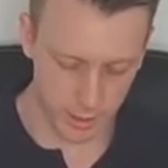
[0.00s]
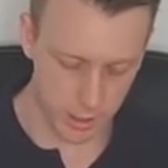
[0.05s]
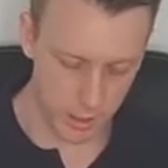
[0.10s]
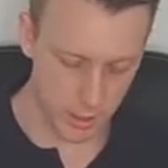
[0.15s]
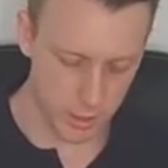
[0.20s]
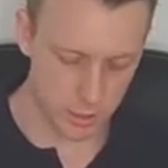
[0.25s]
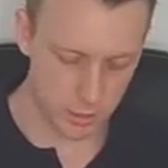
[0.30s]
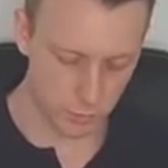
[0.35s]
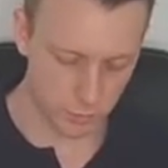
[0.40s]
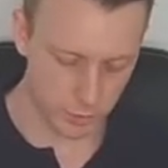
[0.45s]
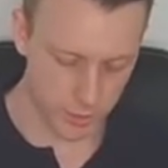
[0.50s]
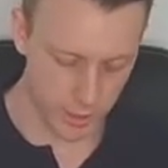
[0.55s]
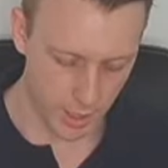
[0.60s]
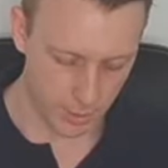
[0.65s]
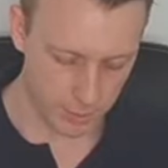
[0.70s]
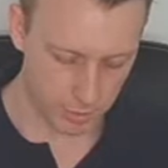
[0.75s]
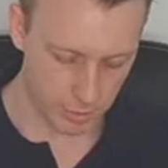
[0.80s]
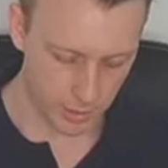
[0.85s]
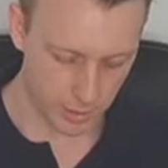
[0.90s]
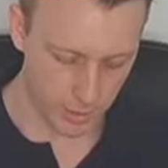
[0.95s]
So if we
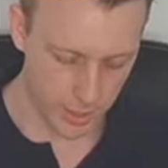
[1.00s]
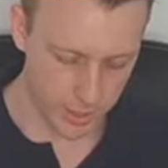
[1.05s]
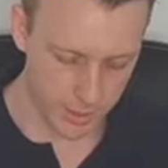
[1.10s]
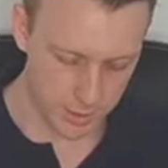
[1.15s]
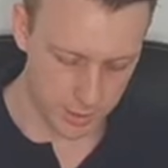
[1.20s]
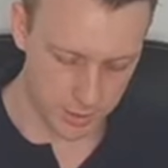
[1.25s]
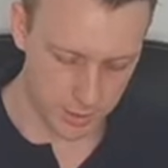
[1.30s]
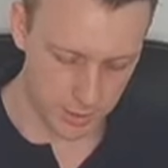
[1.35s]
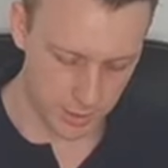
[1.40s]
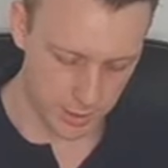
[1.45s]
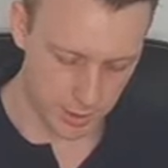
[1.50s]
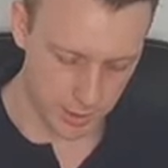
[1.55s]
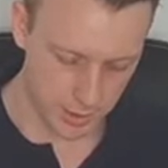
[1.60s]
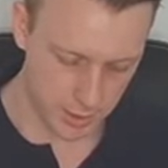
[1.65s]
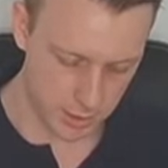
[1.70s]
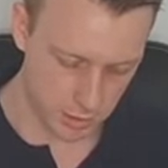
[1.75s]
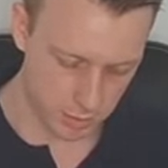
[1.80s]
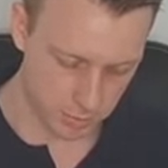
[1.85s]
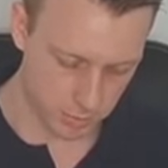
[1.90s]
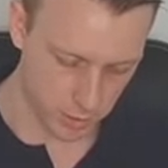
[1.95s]
apply this here
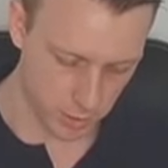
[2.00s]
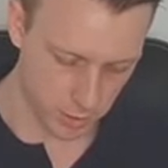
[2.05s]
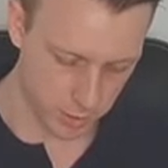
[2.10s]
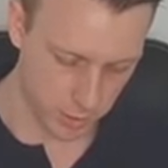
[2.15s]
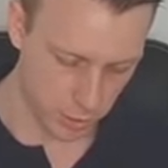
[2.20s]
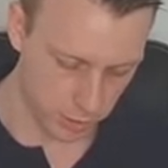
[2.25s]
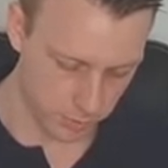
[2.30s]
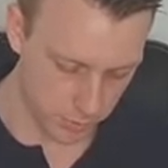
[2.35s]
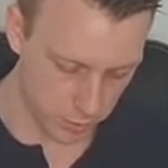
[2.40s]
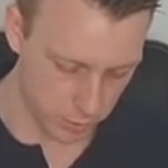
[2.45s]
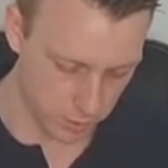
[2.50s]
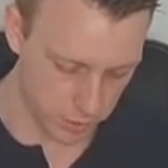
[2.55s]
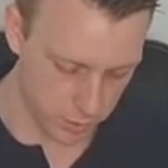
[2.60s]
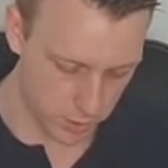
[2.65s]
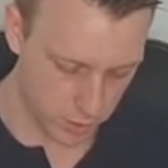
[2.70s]
to polynomials,